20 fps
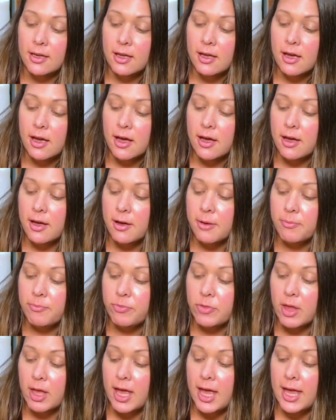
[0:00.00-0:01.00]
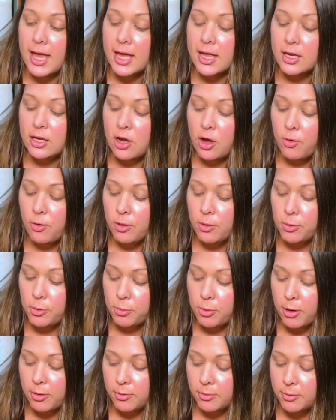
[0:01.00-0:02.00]
And no one would
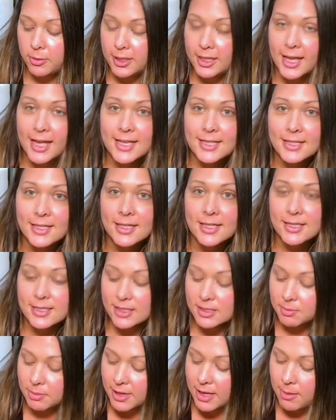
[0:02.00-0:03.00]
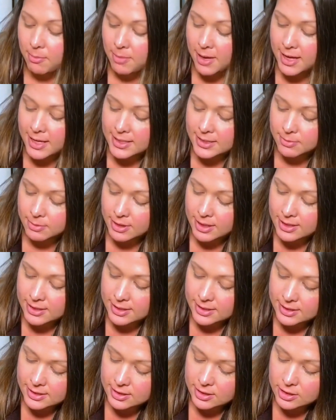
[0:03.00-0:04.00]
probably guess that this is plant-based because
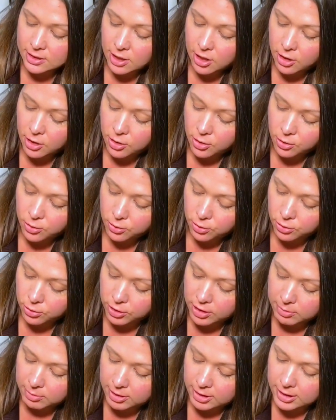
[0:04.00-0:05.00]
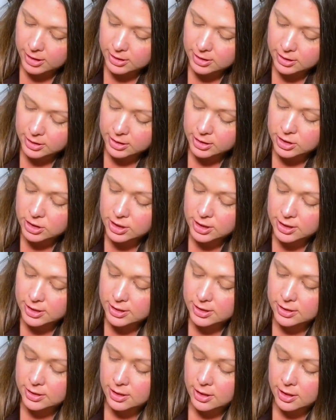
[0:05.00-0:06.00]
it's so creamy and delicious.